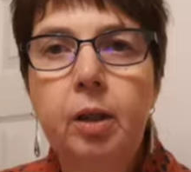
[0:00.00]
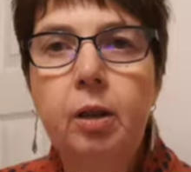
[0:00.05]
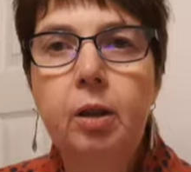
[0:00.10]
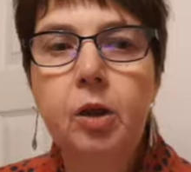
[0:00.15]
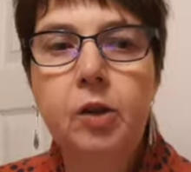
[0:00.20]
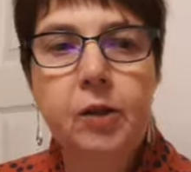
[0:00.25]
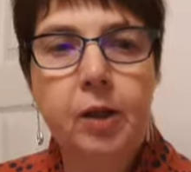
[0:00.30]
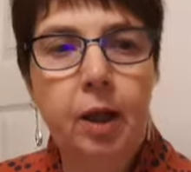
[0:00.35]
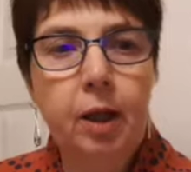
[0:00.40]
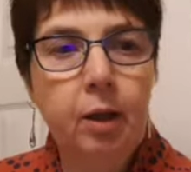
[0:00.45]

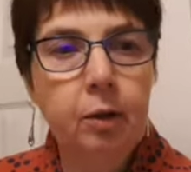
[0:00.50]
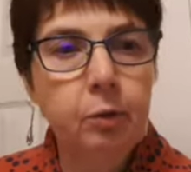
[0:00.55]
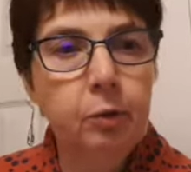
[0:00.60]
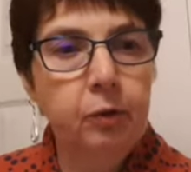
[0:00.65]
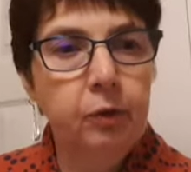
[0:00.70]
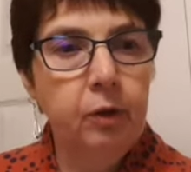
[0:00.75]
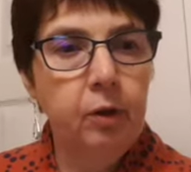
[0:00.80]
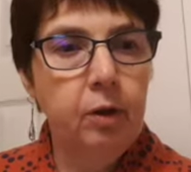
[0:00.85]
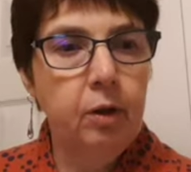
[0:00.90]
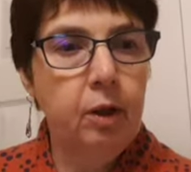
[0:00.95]
cut
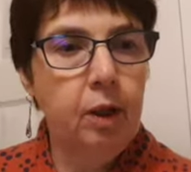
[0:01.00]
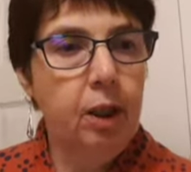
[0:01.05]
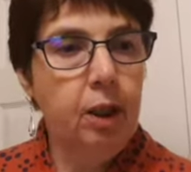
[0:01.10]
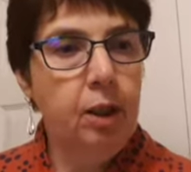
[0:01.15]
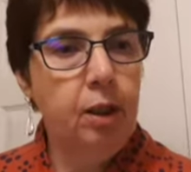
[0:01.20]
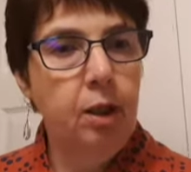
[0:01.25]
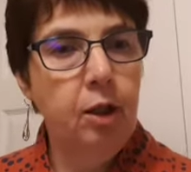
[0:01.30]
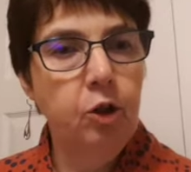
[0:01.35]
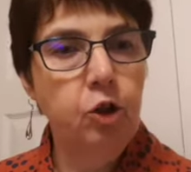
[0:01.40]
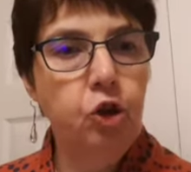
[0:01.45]
out the
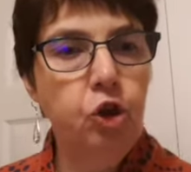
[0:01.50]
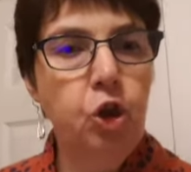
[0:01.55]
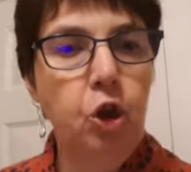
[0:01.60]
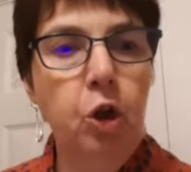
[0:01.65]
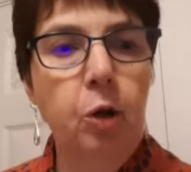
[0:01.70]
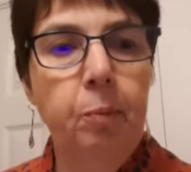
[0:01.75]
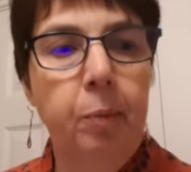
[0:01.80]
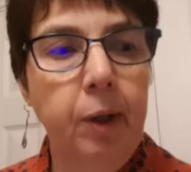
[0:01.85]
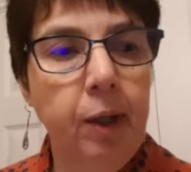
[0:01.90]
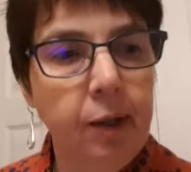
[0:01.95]

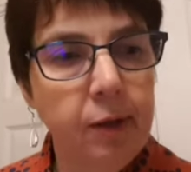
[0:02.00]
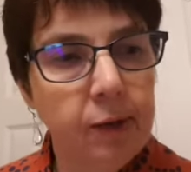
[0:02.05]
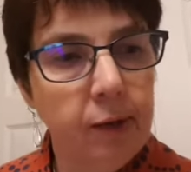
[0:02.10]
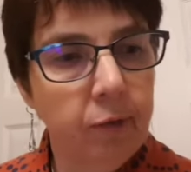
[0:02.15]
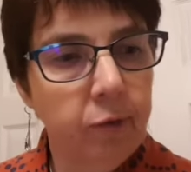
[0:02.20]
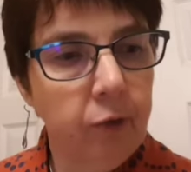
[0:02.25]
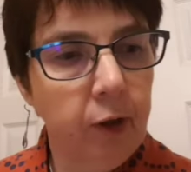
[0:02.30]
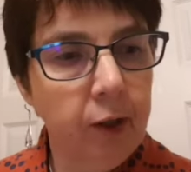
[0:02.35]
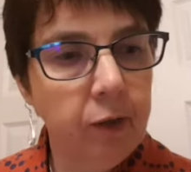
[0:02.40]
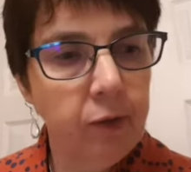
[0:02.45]
shirt piece. In
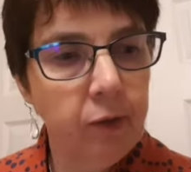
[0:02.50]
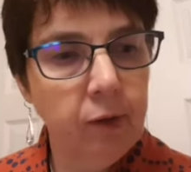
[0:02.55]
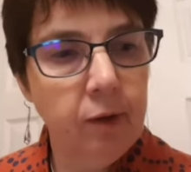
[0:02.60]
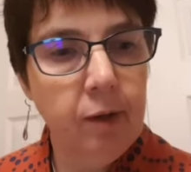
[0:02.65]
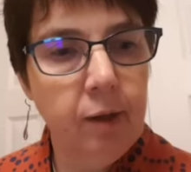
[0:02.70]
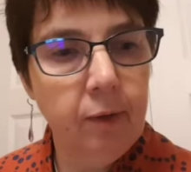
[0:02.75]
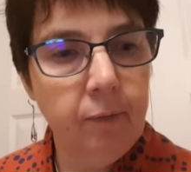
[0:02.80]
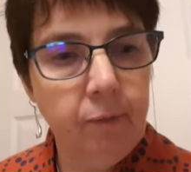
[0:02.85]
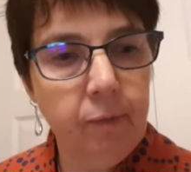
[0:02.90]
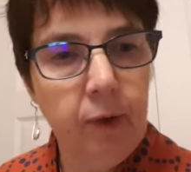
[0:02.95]
fact,
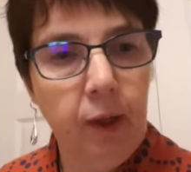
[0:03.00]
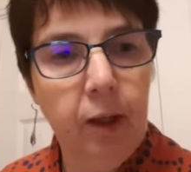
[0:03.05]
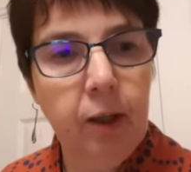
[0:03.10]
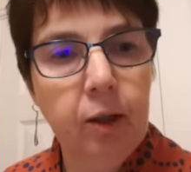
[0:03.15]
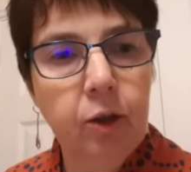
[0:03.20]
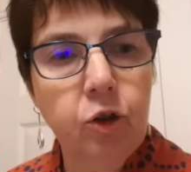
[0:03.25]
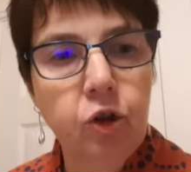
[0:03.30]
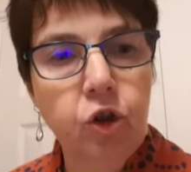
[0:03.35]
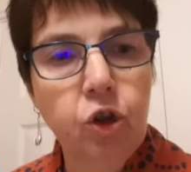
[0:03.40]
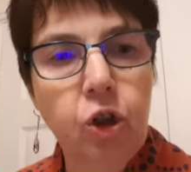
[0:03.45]
I
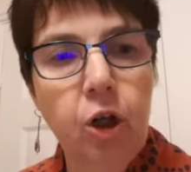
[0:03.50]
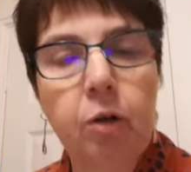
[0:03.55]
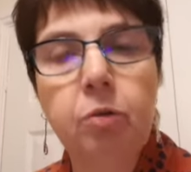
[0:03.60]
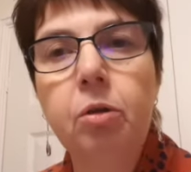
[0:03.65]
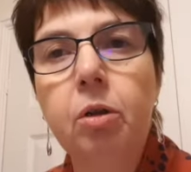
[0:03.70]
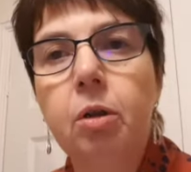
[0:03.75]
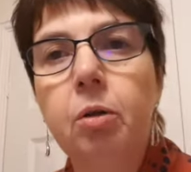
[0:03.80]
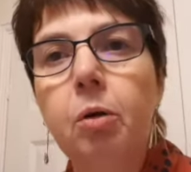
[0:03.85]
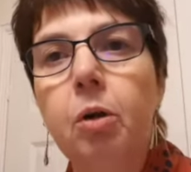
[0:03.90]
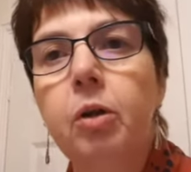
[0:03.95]
can show
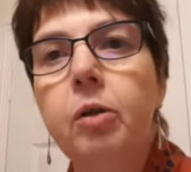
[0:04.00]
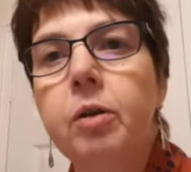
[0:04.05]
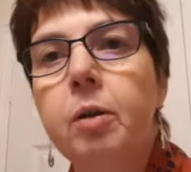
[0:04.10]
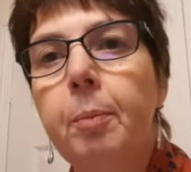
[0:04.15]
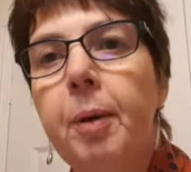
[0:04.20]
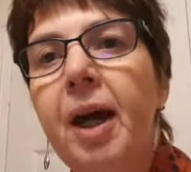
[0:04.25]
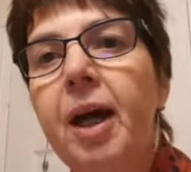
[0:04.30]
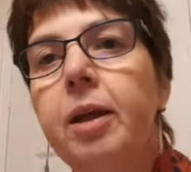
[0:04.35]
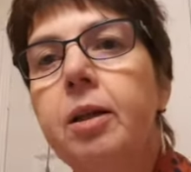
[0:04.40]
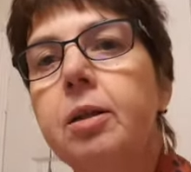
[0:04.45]
you on the
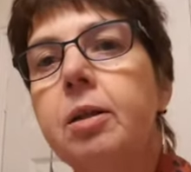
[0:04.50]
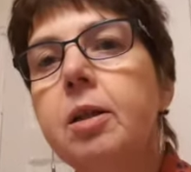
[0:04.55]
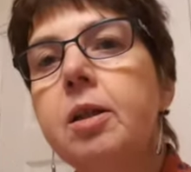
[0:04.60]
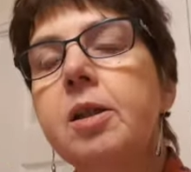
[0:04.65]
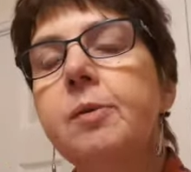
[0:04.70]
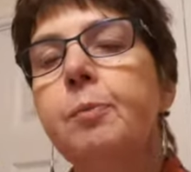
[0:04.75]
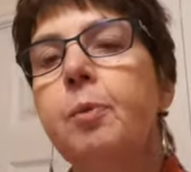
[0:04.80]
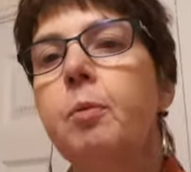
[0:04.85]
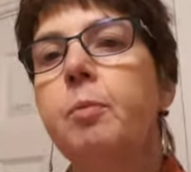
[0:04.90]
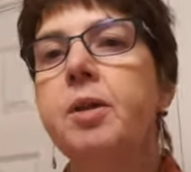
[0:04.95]
pattern, that's
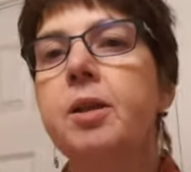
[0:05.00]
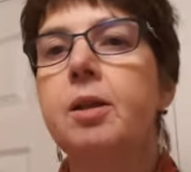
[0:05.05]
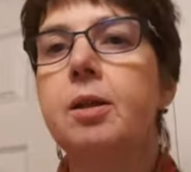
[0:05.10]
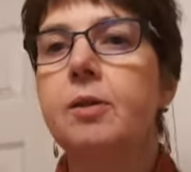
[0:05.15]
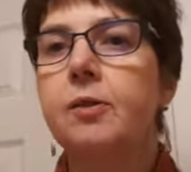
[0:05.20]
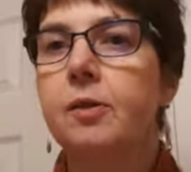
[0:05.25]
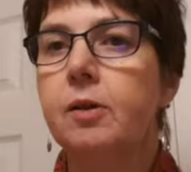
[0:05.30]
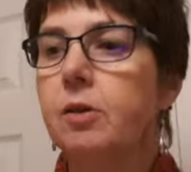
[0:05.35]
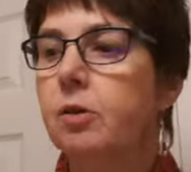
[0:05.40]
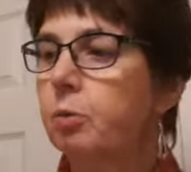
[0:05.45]
probably the
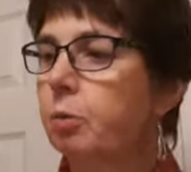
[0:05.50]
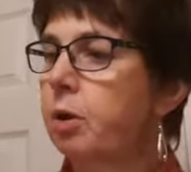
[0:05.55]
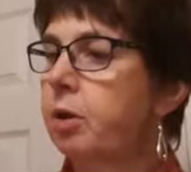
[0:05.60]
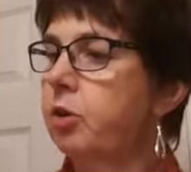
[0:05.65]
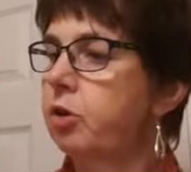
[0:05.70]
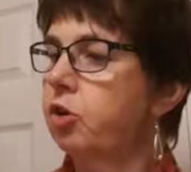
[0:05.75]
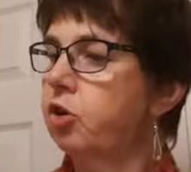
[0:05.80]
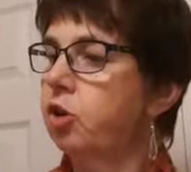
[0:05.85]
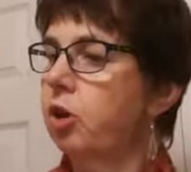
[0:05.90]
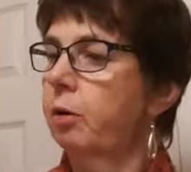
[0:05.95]
easiest way
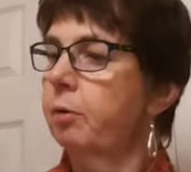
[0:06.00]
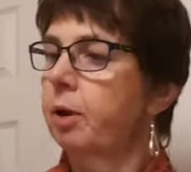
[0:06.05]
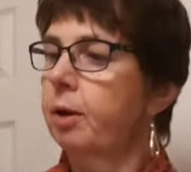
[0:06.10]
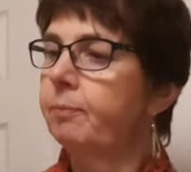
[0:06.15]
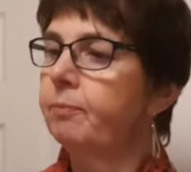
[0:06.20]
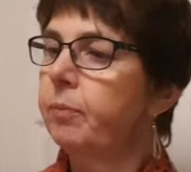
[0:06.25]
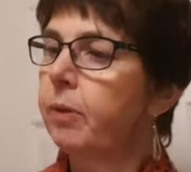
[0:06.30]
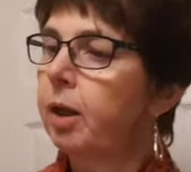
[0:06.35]
to show it.